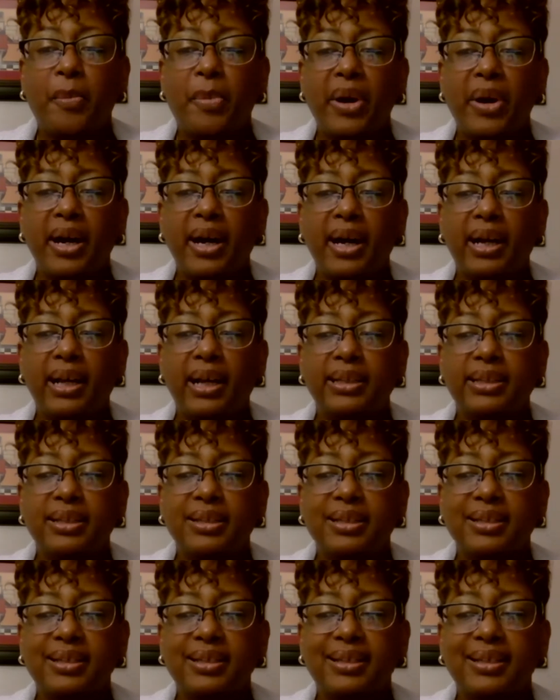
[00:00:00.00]
but,
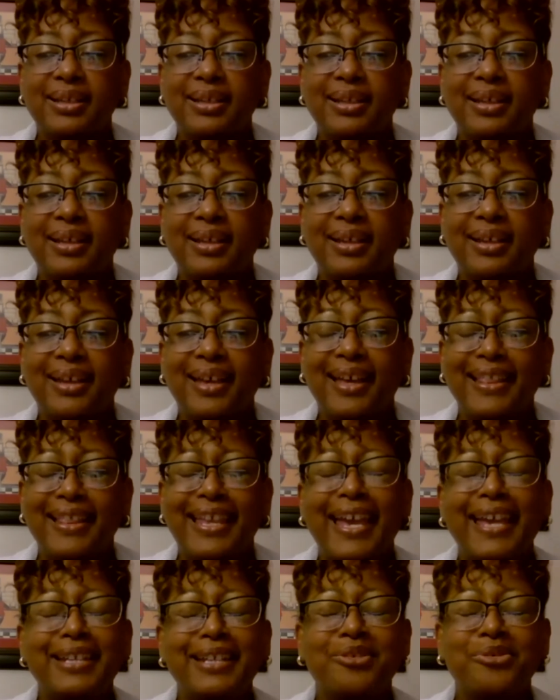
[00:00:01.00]

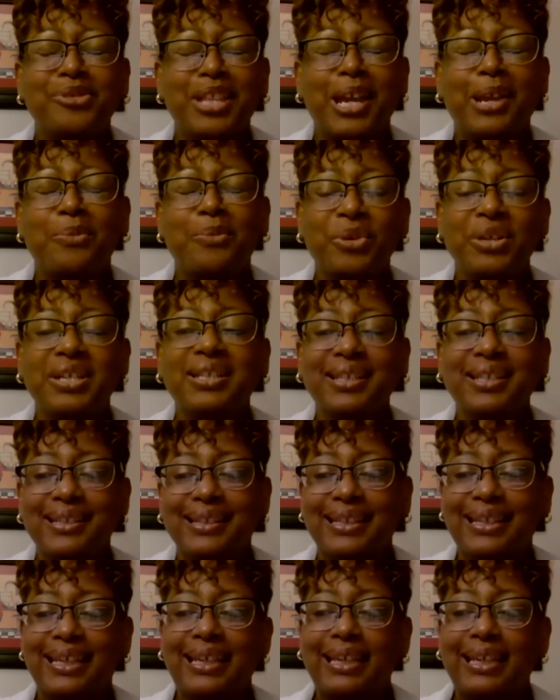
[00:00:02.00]
and they, they
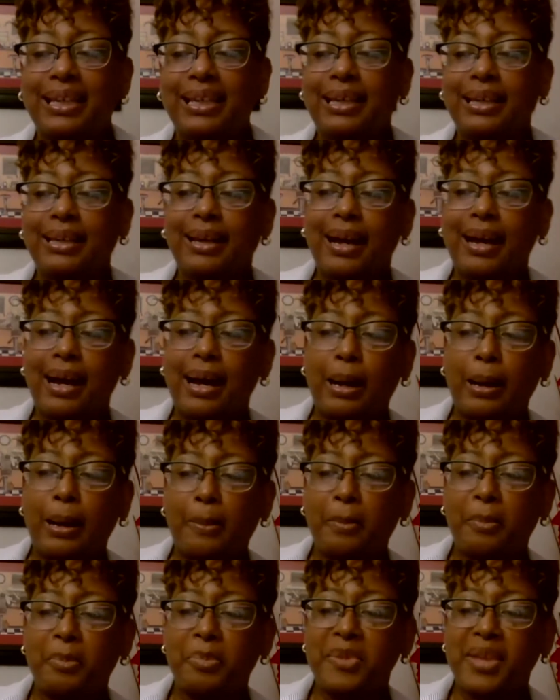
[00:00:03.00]
recently
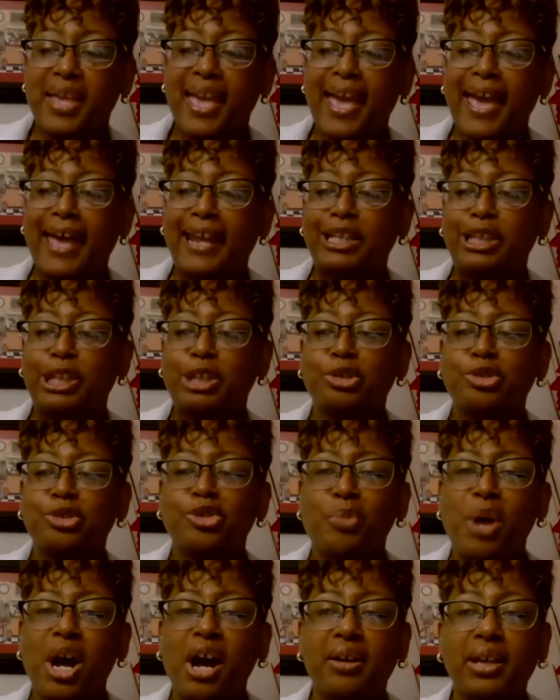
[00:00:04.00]
um, had a little
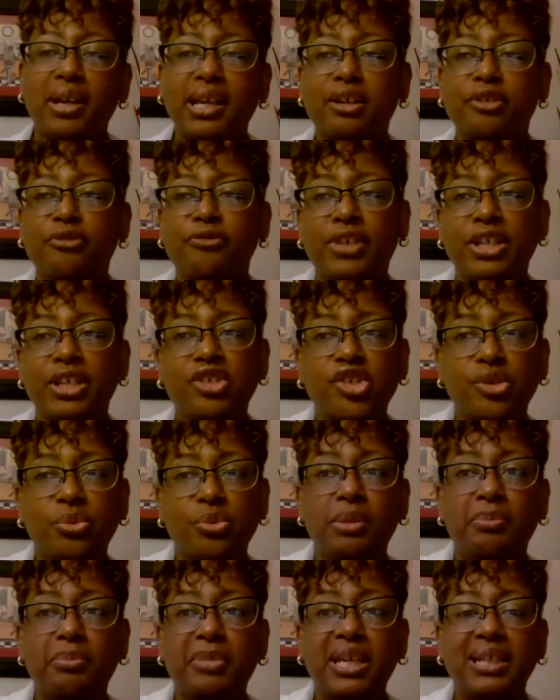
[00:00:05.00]
small
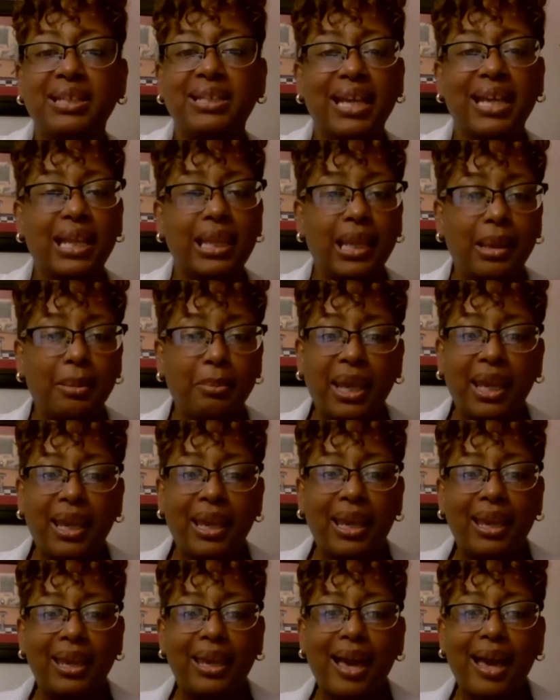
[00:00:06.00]
intervention with me telling
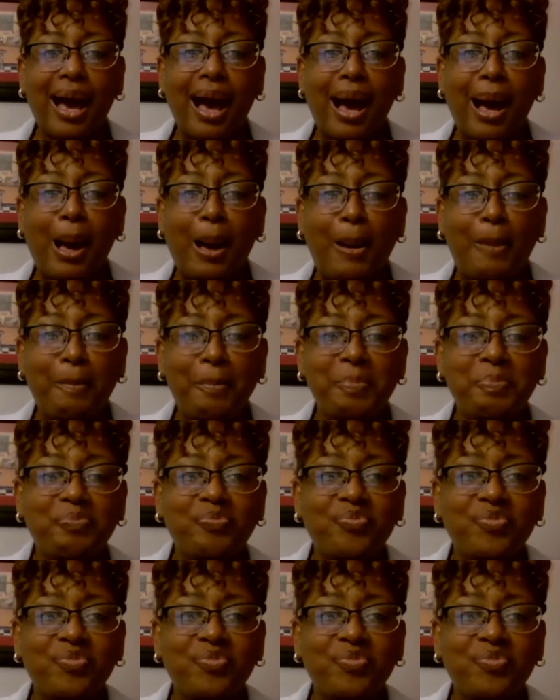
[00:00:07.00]
me, um,